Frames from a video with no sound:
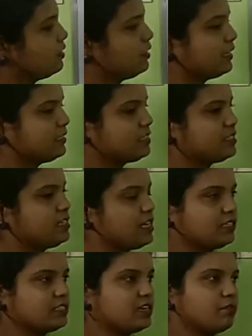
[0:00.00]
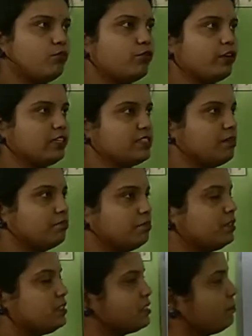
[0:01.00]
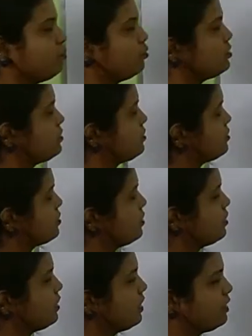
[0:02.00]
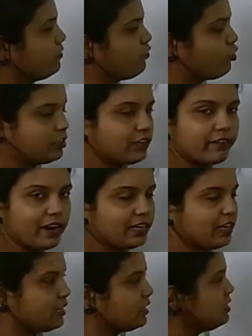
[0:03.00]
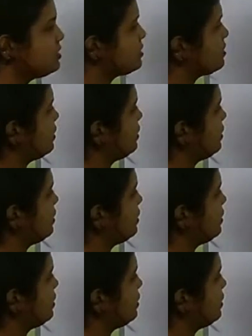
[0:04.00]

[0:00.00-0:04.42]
Let's take some more examples. Suppose for the radicals